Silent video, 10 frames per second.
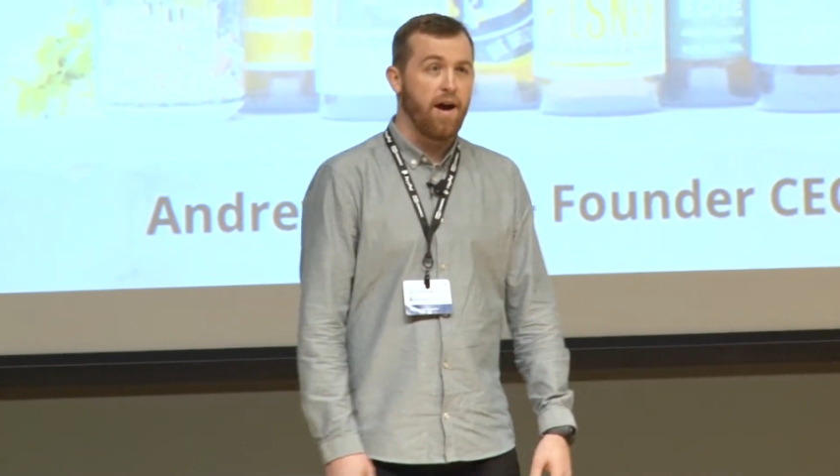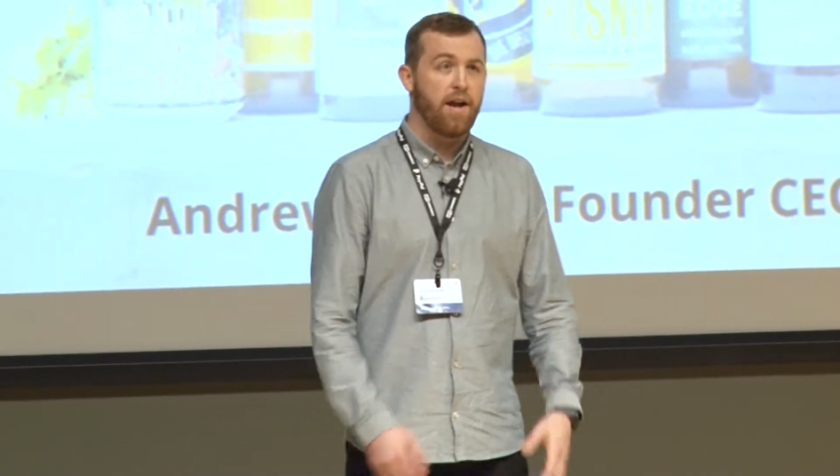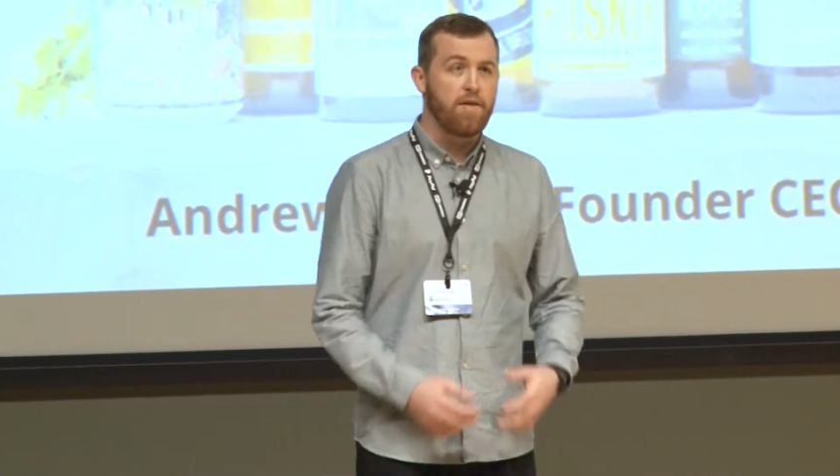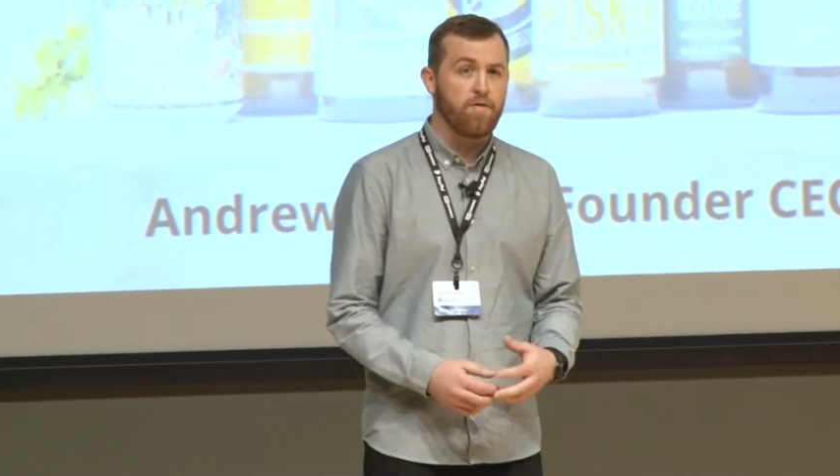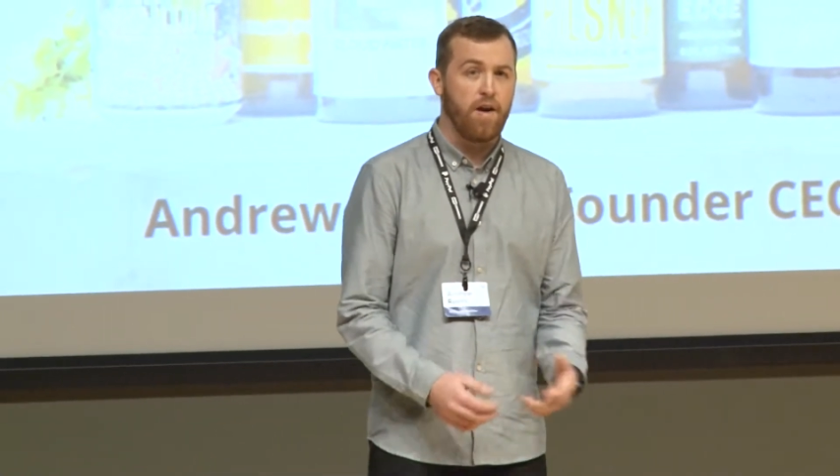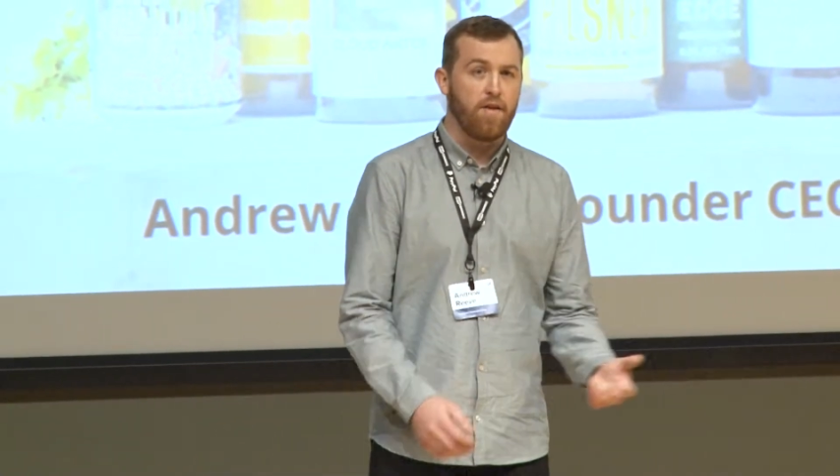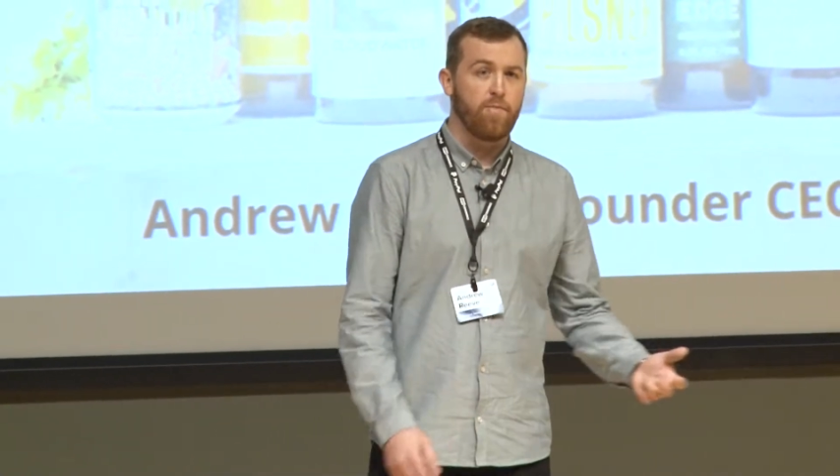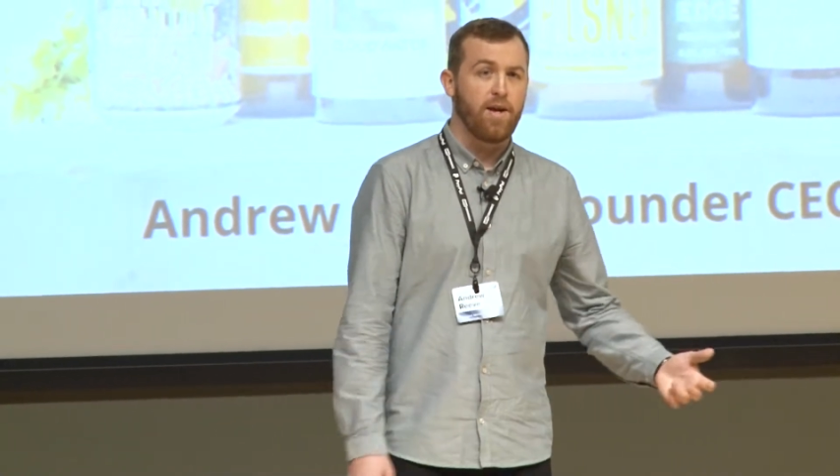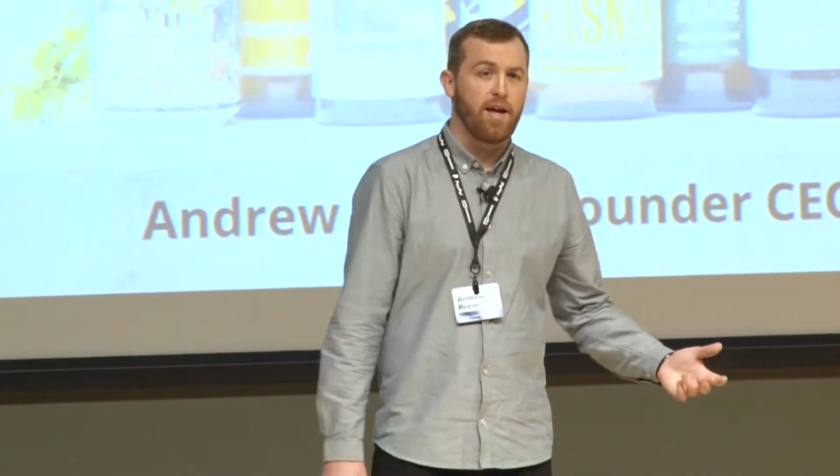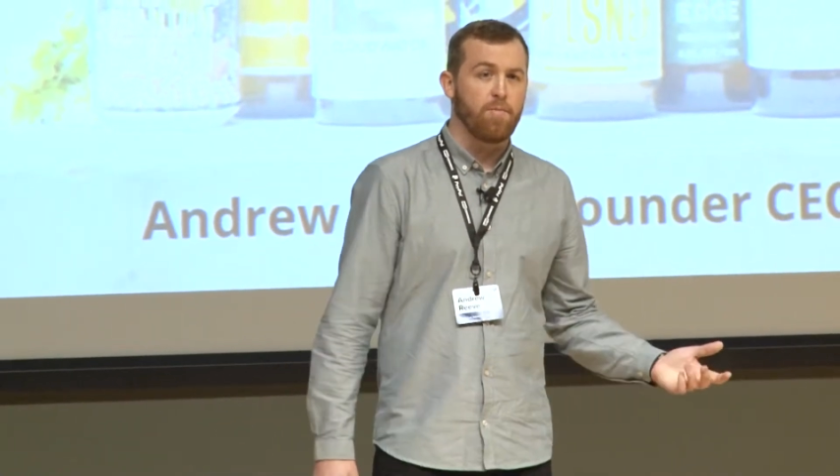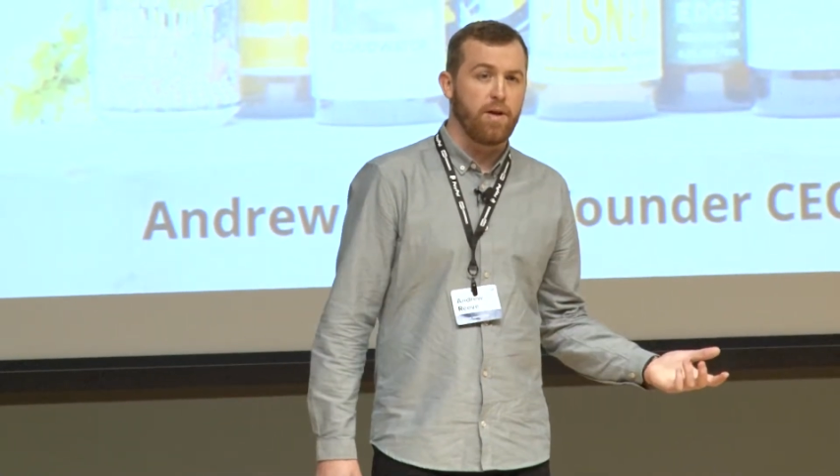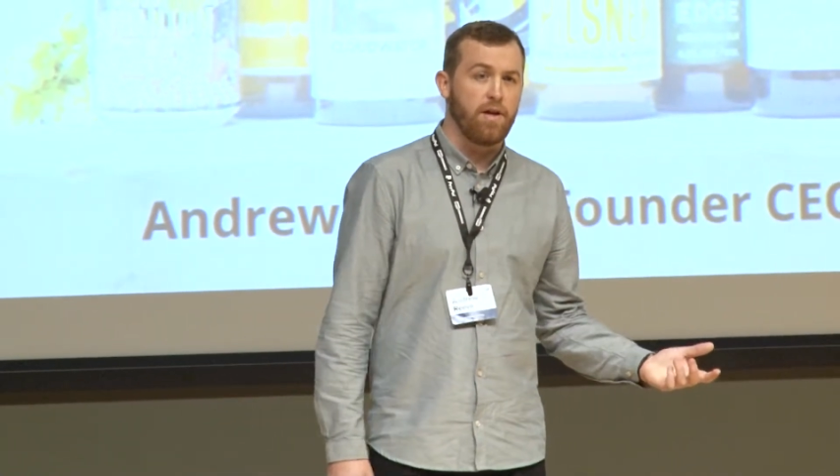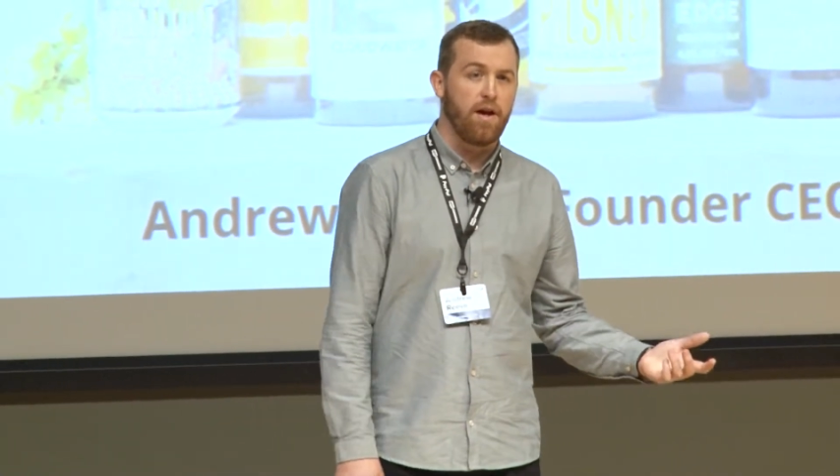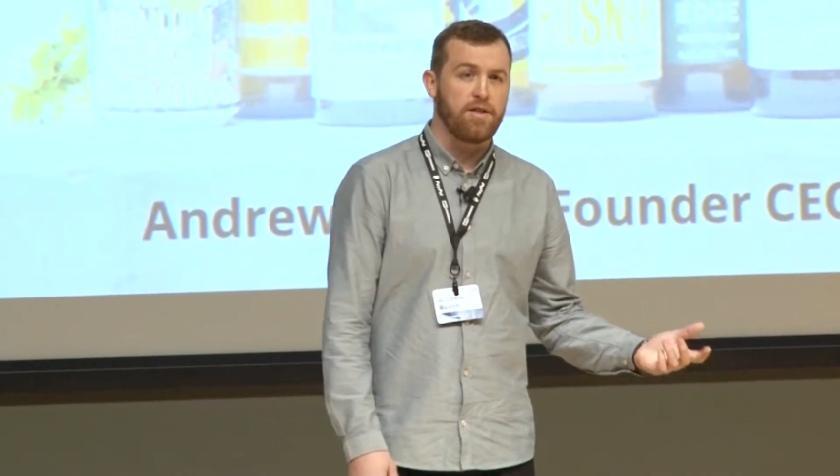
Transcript: I love craft beer, but